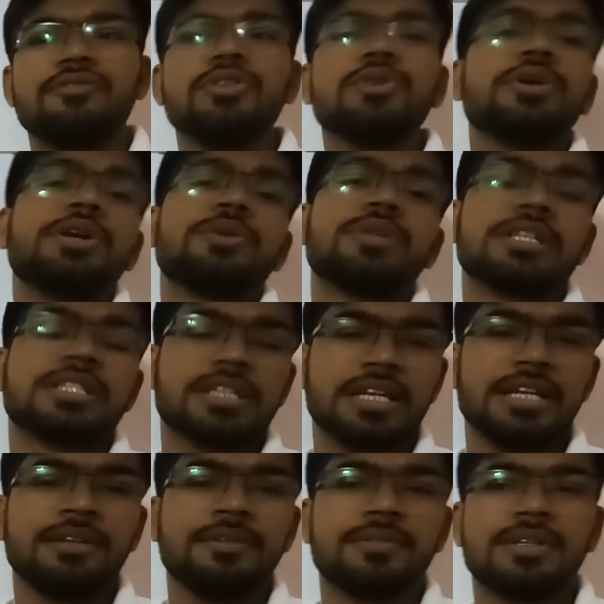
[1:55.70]
view into the
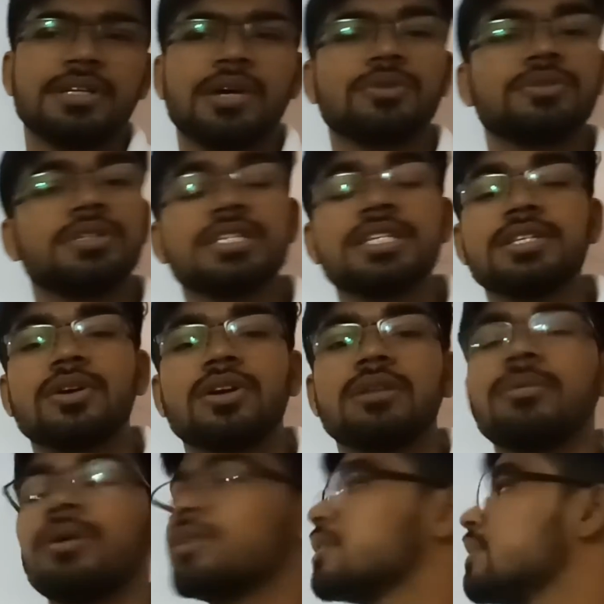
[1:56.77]
screen. Now this is all
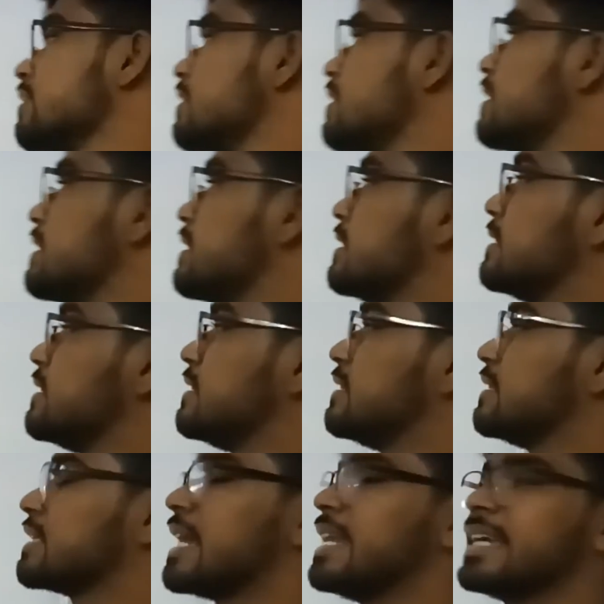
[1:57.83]
about the
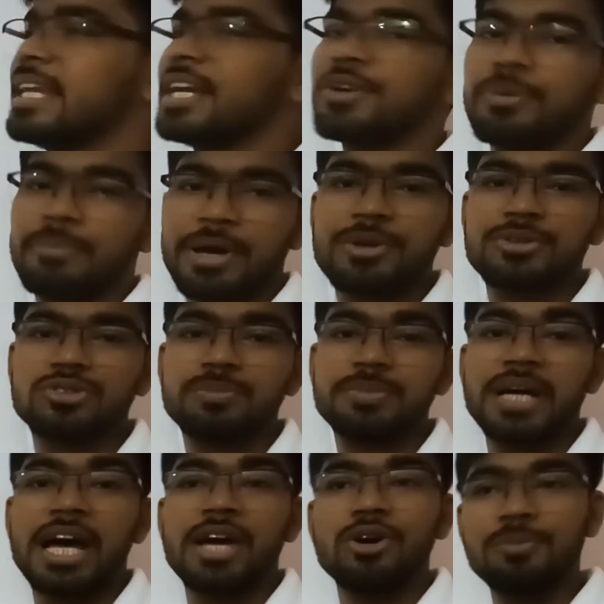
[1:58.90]
scanning electron microscopy.
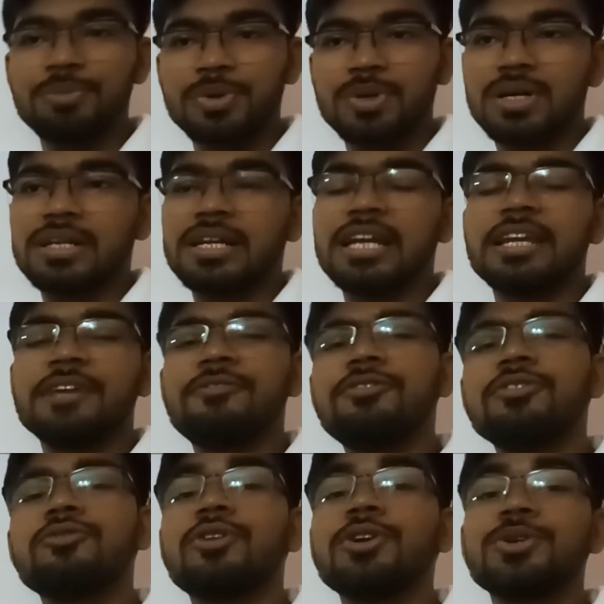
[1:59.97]
I hope you learn, and if
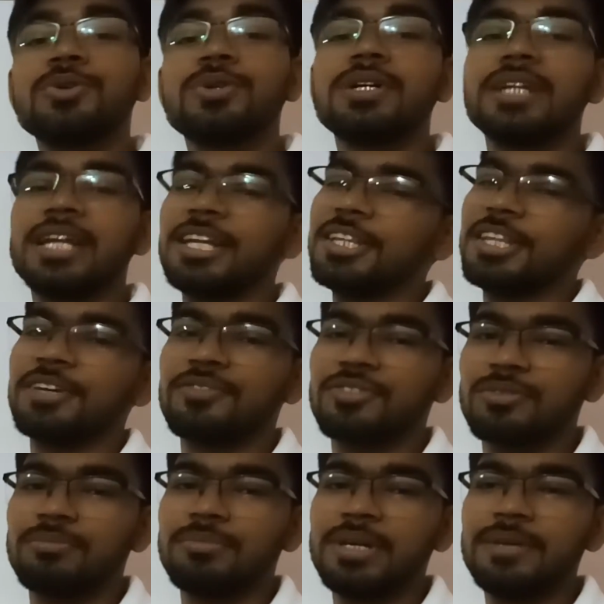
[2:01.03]
you want to learn anything
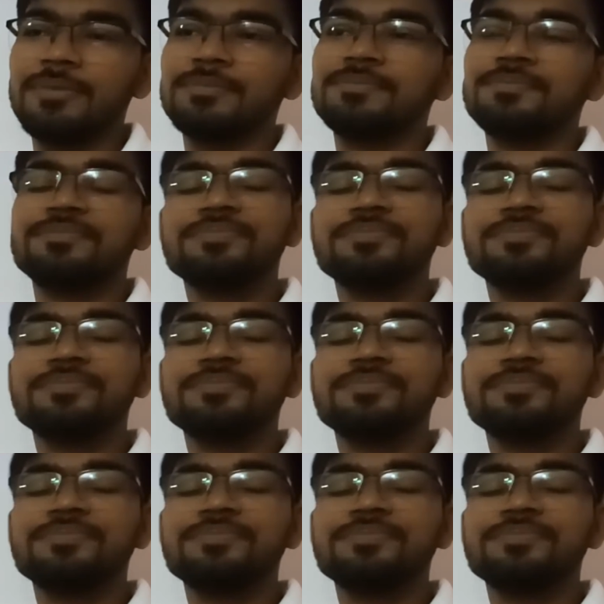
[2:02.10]
from me,